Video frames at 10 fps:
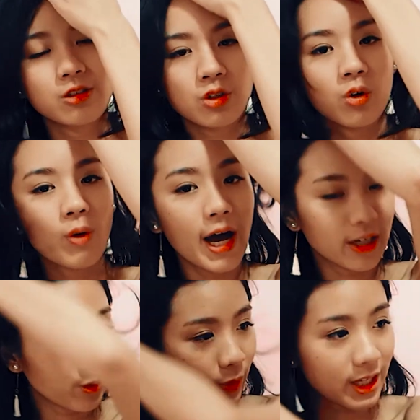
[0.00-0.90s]
So what
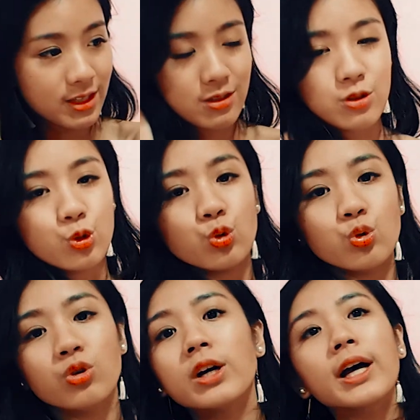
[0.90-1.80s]
are the ways to
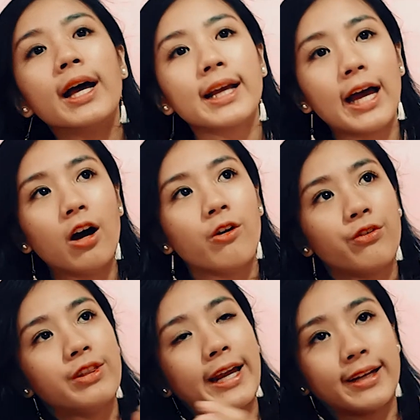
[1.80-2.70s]
kind
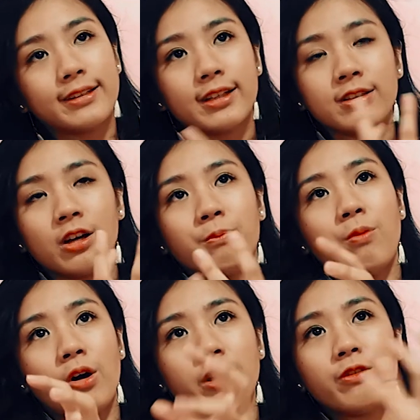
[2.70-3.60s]
of lengthen your
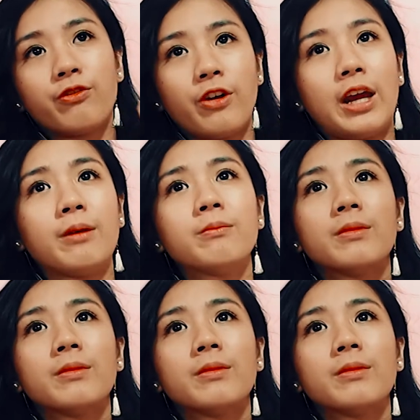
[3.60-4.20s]
body frame,